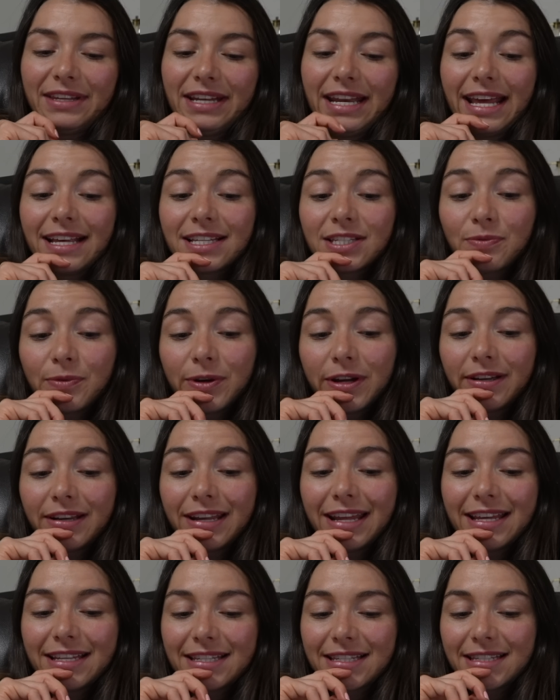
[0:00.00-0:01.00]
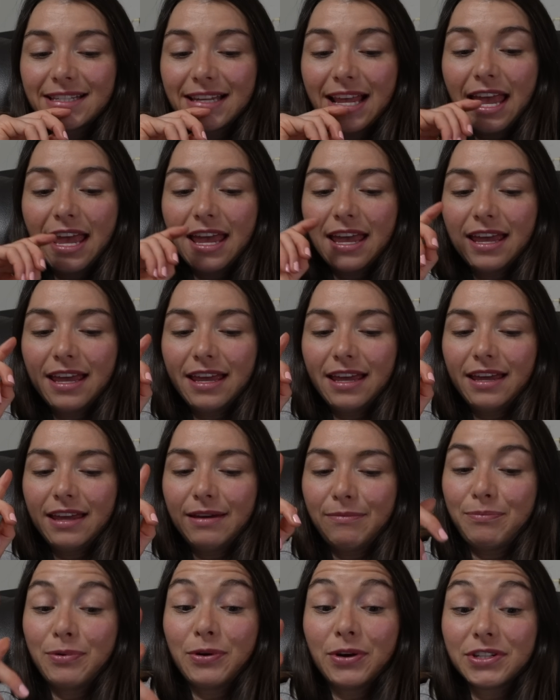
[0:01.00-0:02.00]
the next one is
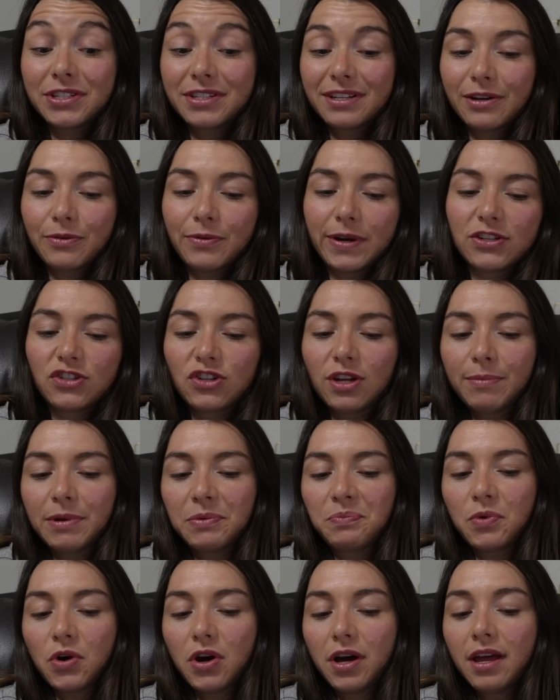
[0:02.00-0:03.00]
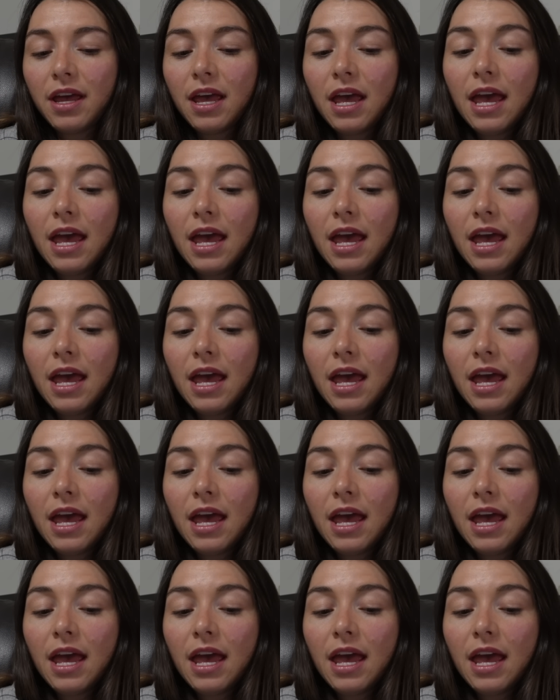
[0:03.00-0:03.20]
a personal question a bit more.